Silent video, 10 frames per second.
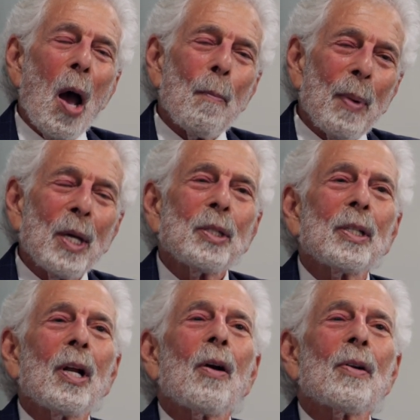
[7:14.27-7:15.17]

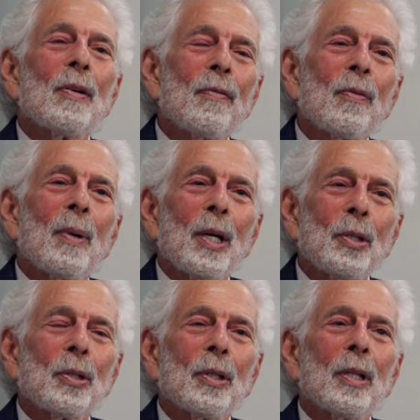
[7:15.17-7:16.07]
basing our
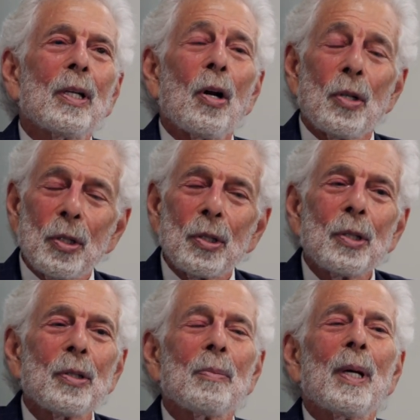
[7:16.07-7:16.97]
information and our
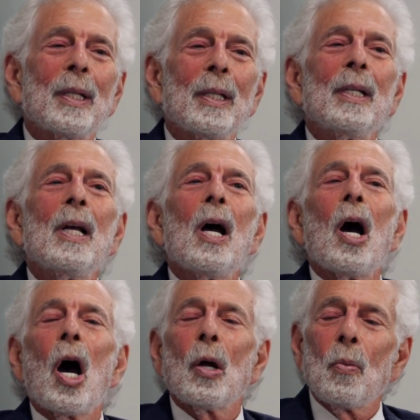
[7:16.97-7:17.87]
decision-making
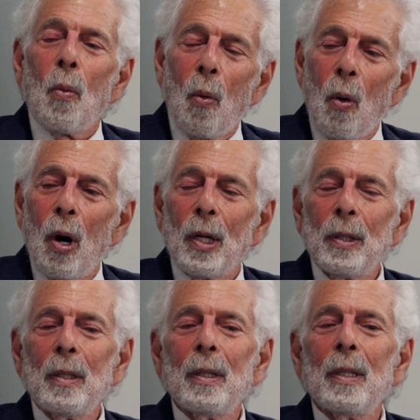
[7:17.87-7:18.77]
on
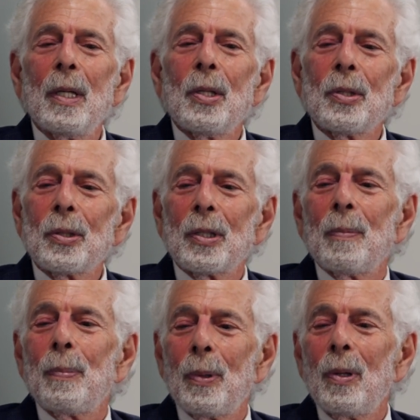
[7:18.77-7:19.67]
one
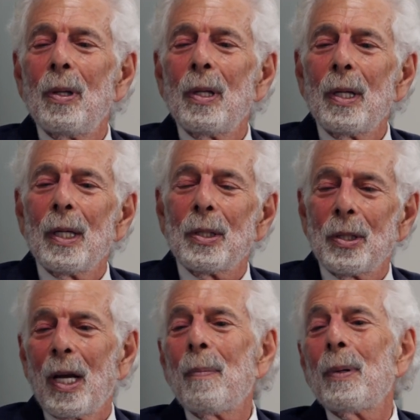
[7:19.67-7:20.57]
simple
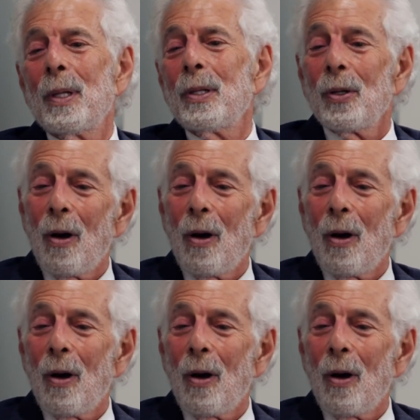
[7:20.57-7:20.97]
example in the